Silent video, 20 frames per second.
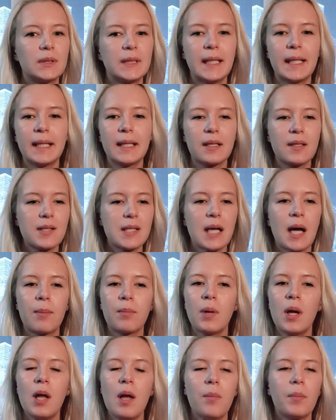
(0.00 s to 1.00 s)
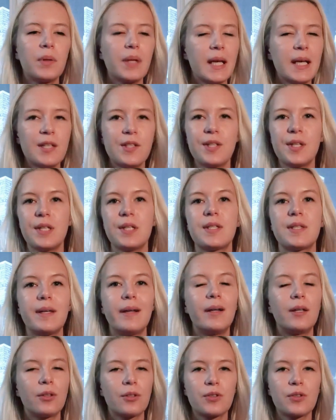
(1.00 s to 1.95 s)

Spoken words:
like some places they're